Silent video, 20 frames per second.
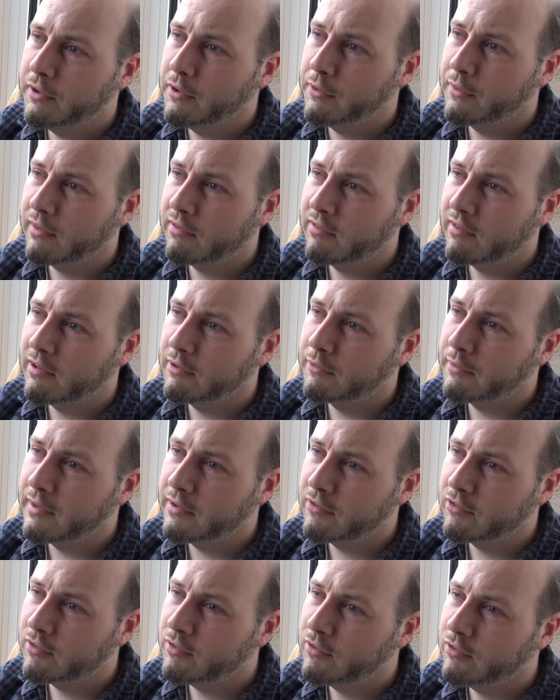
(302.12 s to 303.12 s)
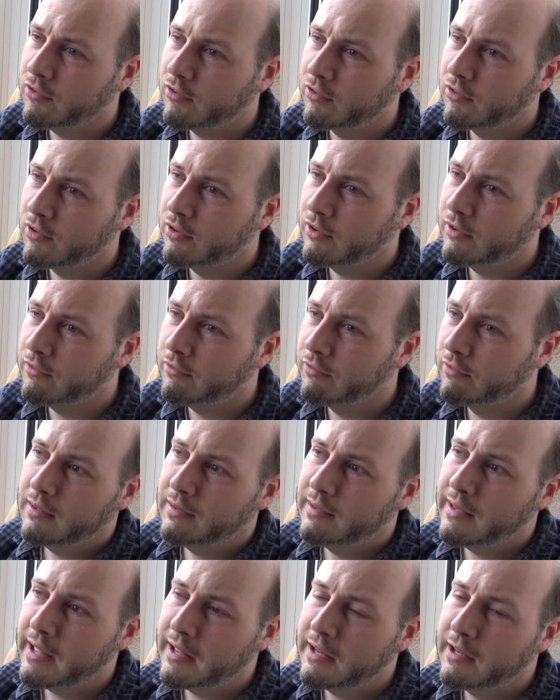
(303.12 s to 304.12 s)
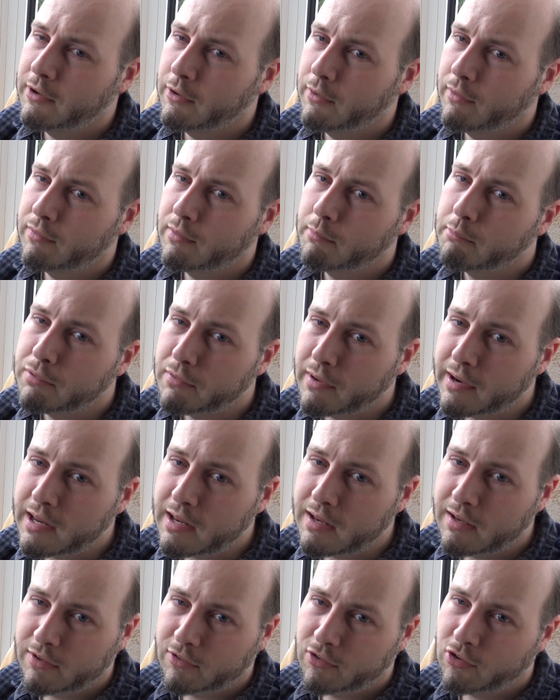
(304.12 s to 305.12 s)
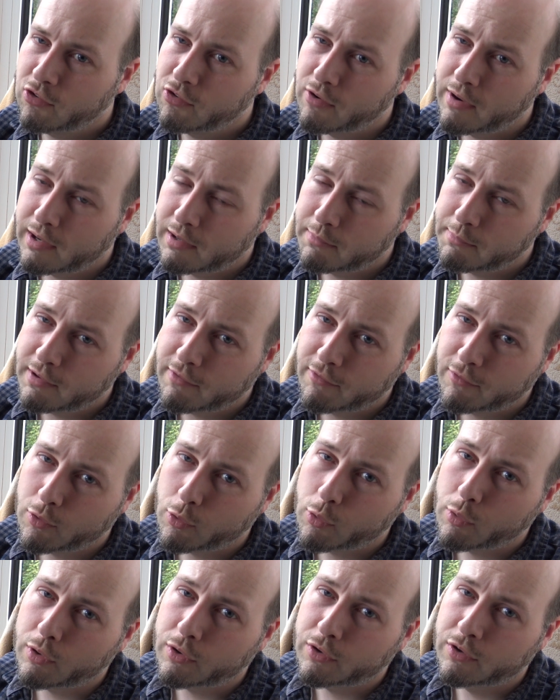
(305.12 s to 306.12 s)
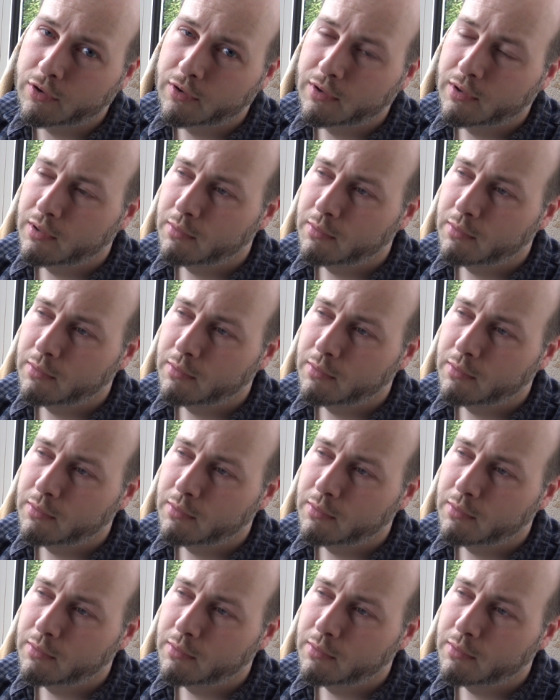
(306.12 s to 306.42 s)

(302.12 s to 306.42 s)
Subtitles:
no acceleration, just kind of letting go of the brake to drag me forward.